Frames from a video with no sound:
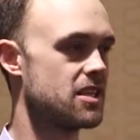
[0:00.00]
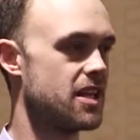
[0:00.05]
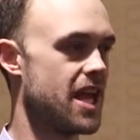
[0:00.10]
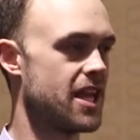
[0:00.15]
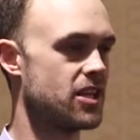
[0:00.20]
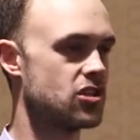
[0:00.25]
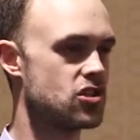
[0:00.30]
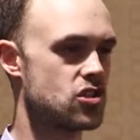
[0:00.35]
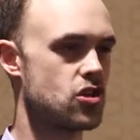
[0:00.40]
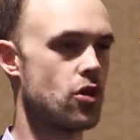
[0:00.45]

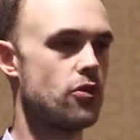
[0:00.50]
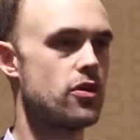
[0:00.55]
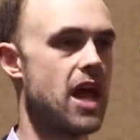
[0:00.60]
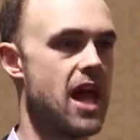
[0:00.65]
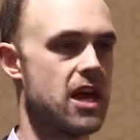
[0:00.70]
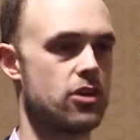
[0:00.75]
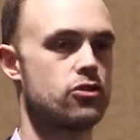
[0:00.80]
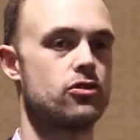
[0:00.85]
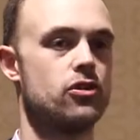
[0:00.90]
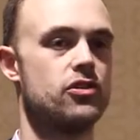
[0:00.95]
and so
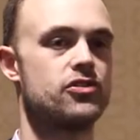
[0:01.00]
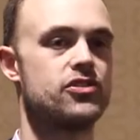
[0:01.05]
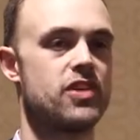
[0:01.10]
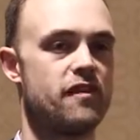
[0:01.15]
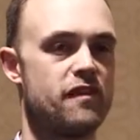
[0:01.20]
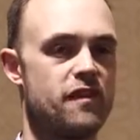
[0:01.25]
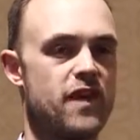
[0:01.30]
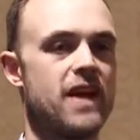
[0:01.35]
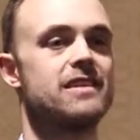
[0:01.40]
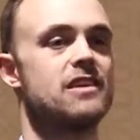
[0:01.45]
natural to
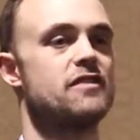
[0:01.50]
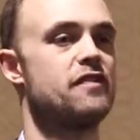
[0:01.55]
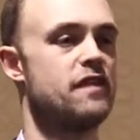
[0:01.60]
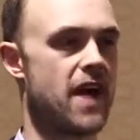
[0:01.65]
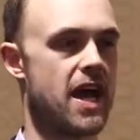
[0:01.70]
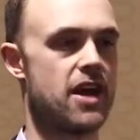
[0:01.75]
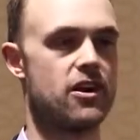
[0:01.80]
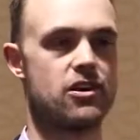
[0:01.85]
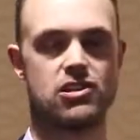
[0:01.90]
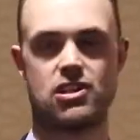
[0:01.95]
fight the
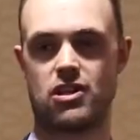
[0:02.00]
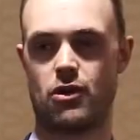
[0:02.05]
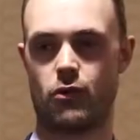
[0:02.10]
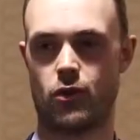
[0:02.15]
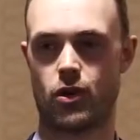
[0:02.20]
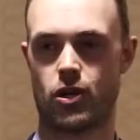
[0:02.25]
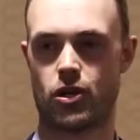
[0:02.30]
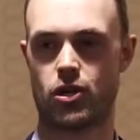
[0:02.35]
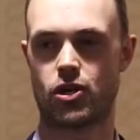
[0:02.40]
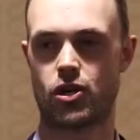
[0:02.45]
fires that
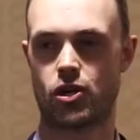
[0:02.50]
were